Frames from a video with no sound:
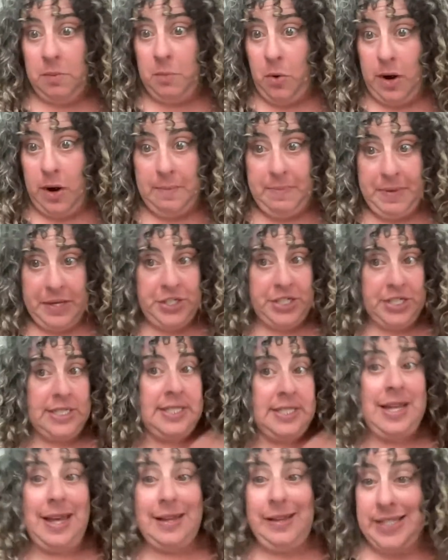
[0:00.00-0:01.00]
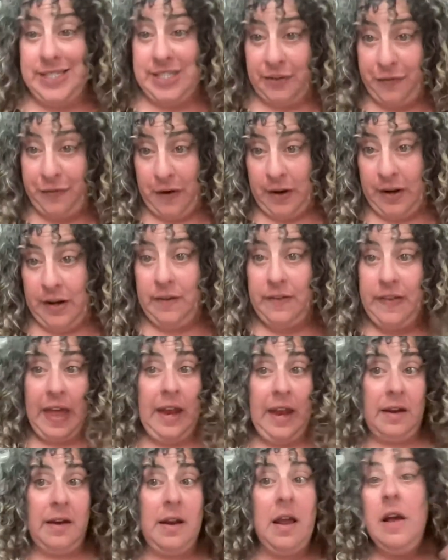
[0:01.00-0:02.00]
more ambitious, slightly different
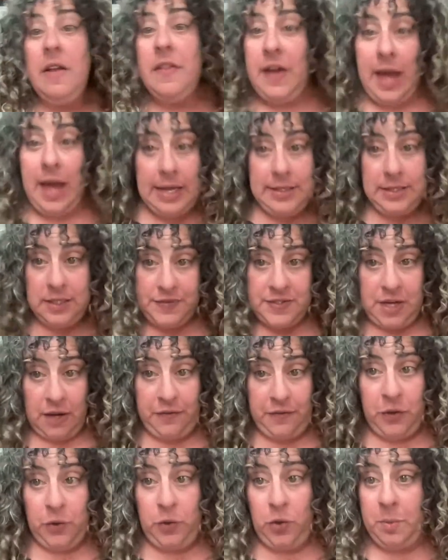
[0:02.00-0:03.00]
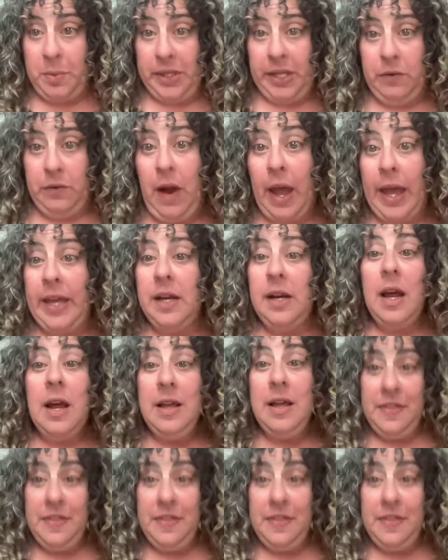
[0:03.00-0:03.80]
than the kinds of stuff you normally write.